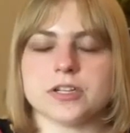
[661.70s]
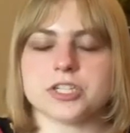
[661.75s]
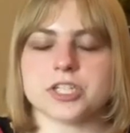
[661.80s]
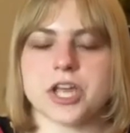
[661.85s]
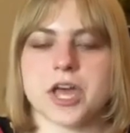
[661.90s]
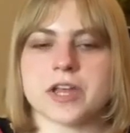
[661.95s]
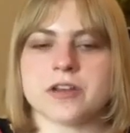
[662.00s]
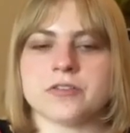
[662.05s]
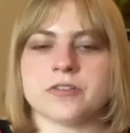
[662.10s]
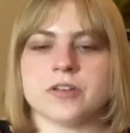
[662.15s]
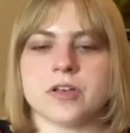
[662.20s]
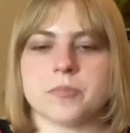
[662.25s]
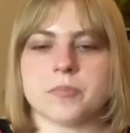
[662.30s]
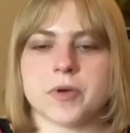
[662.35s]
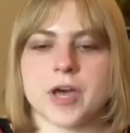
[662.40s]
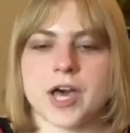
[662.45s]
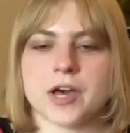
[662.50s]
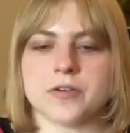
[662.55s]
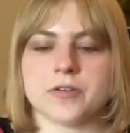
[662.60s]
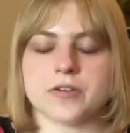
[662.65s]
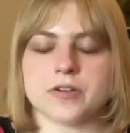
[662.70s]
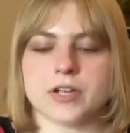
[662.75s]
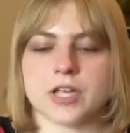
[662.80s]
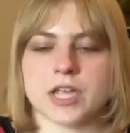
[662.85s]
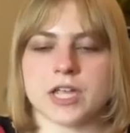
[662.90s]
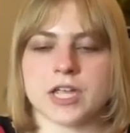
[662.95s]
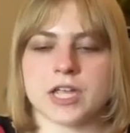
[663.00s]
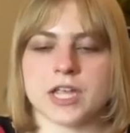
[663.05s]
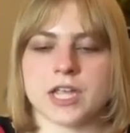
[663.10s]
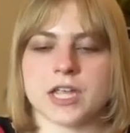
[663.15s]
channel about
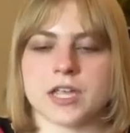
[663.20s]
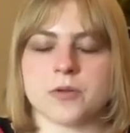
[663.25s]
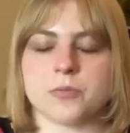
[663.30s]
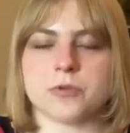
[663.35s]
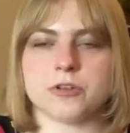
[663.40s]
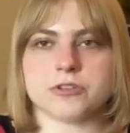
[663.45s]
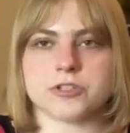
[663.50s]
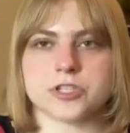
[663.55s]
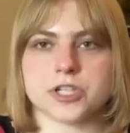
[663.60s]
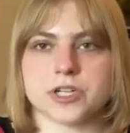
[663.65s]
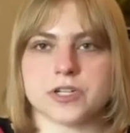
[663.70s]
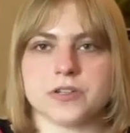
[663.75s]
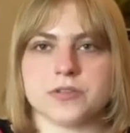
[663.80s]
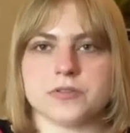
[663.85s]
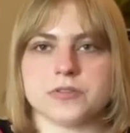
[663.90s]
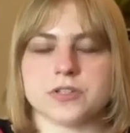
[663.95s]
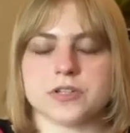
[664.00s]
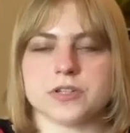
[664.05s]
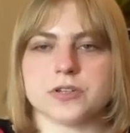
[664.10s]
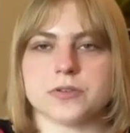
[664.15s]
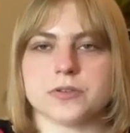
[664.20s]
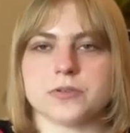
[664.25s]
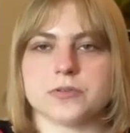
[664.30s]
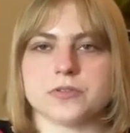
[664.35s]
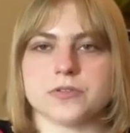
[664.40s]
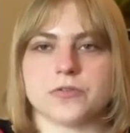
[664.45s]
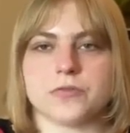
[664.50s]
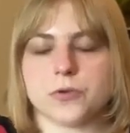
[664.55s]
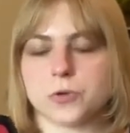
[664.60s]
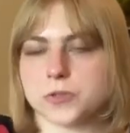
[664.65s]
a wheelchair user
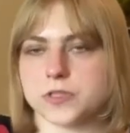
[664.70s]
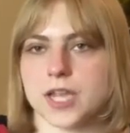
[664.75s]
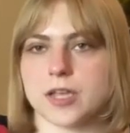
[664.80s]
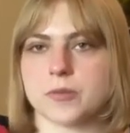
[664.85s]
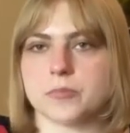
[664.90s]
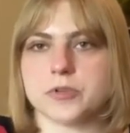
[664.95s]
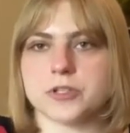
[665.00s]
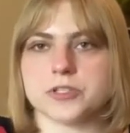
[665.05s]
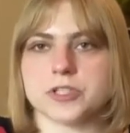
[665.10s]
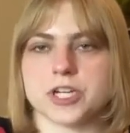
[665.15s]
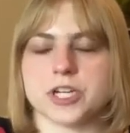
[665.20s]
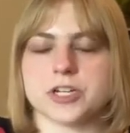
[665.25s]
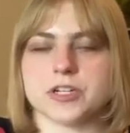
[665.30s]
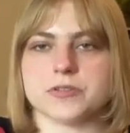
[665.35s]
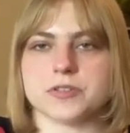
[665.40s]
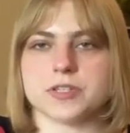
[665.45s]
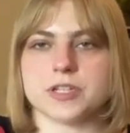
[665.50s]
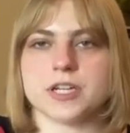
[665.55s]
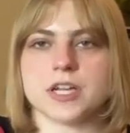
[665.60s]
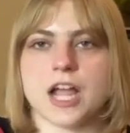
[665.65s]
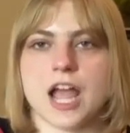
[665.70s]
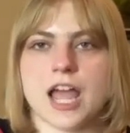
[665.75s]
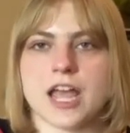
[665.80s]
who's a full-time wheelchair user,